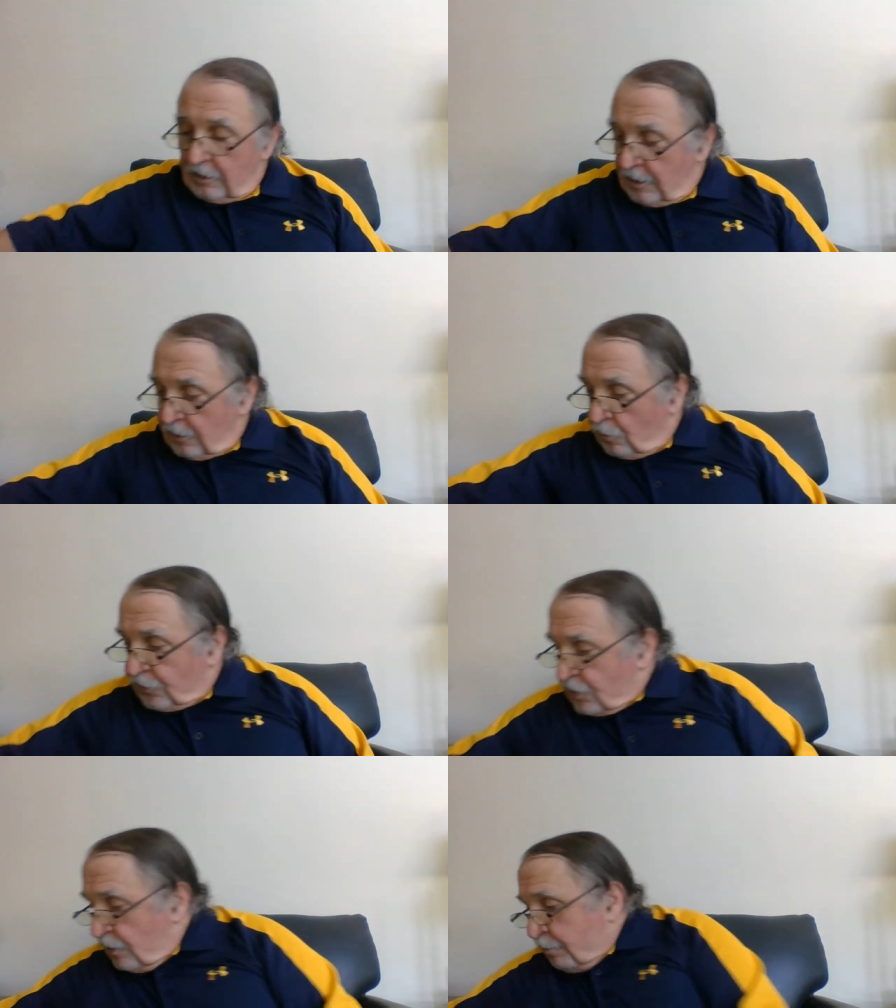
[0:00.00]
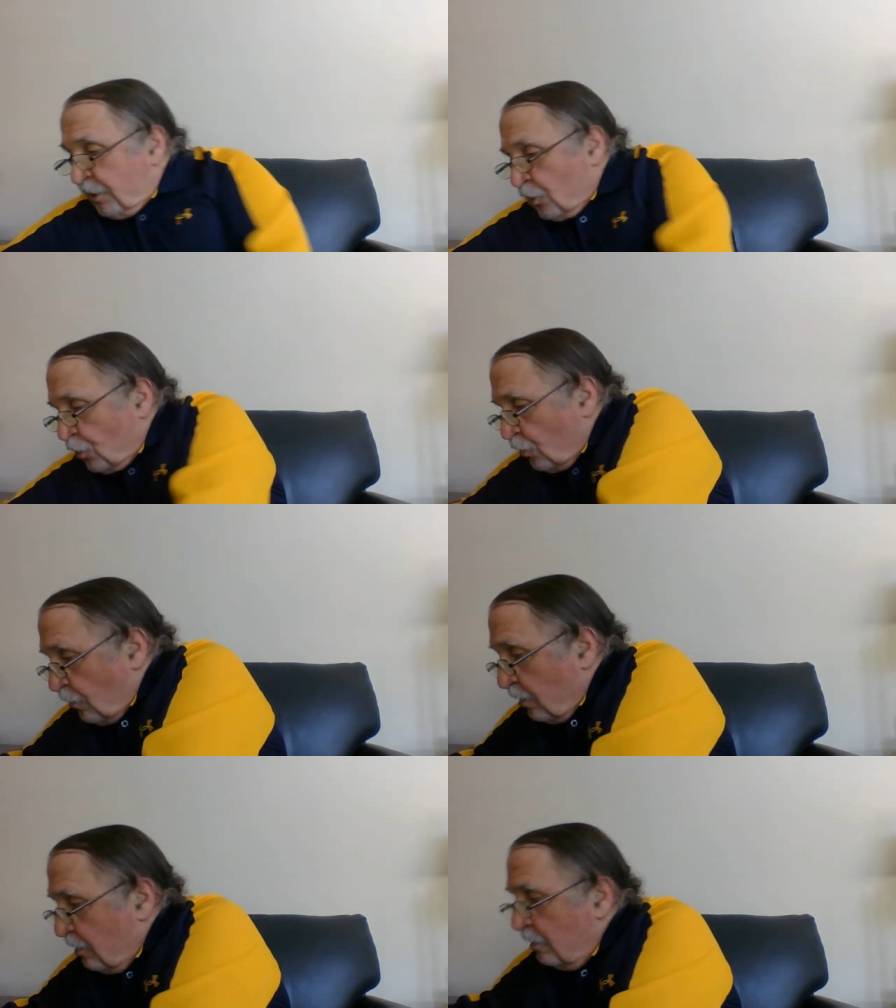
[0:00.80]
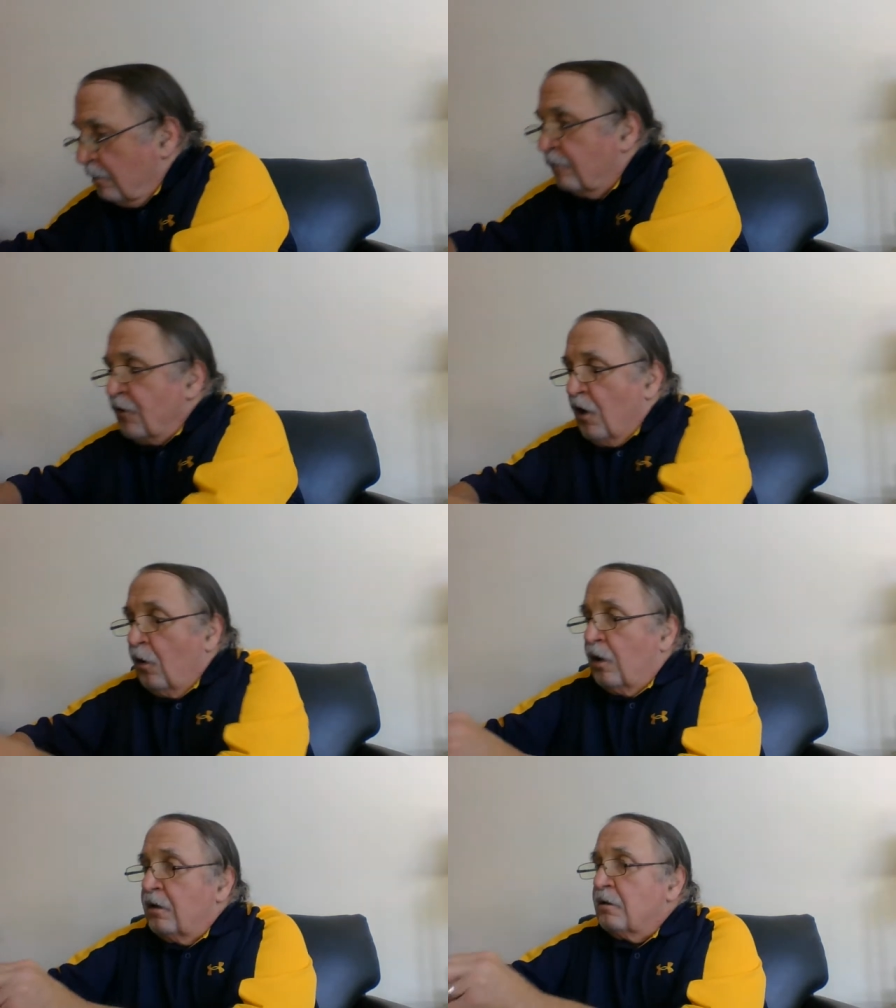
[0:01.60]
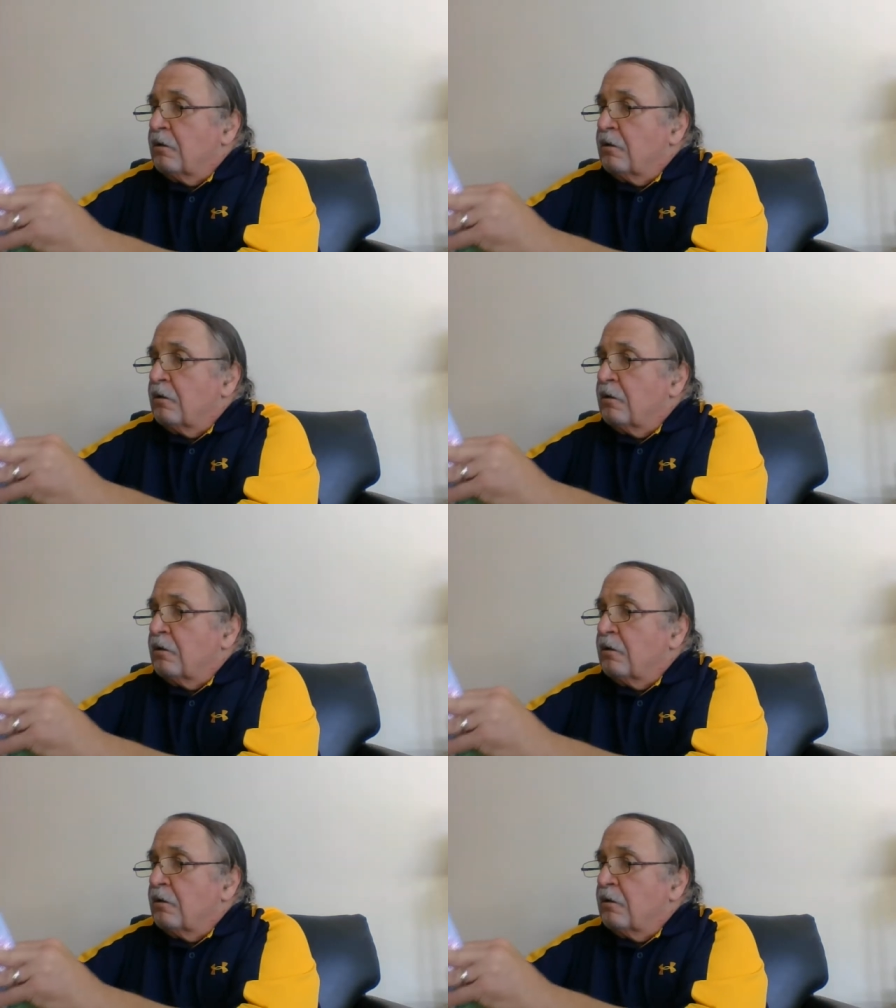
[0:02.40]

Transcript: Here we'll see a picture of Noah